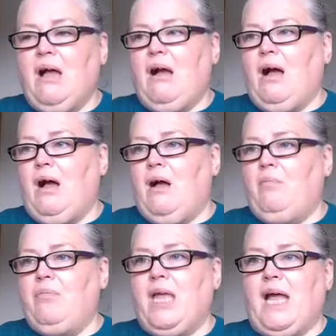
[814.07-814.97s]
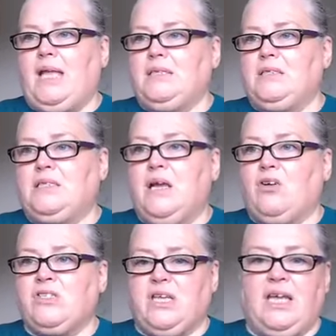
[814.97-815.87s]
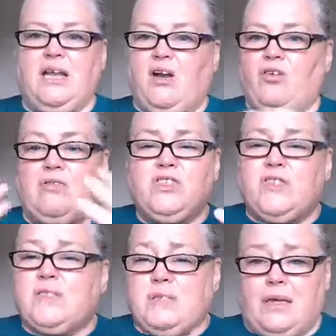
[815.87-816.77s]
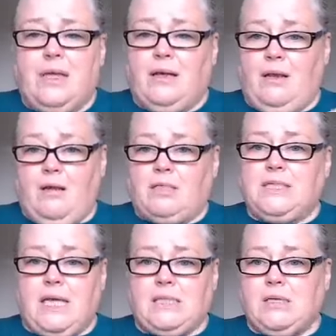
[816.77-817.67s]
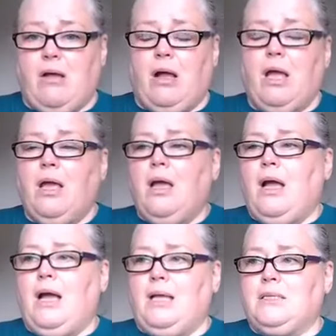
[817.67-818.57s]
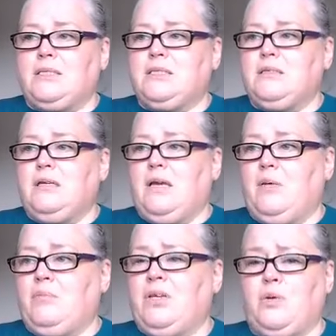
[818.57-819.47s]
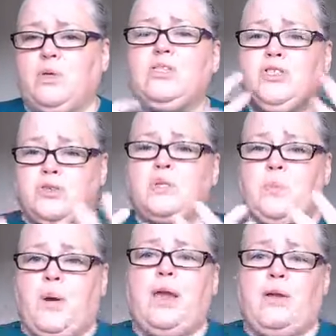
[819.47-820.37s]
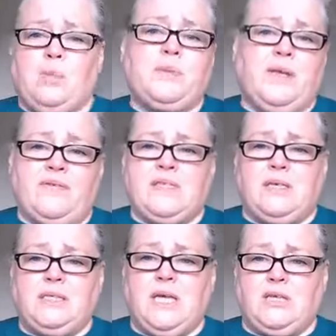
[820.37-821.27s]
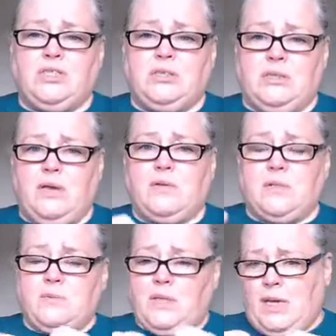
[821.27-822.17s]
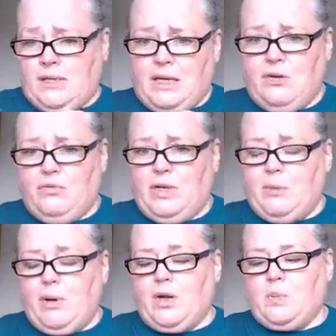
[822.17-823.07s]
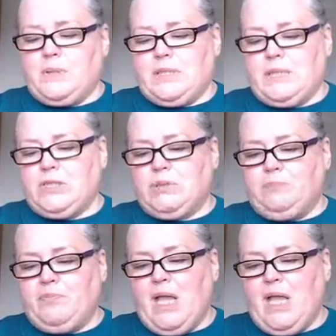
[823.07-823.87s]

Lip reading: Or singing, or even just singing along to that song. And it does break up, if there's any tension in the house, something like that can really break up the tension.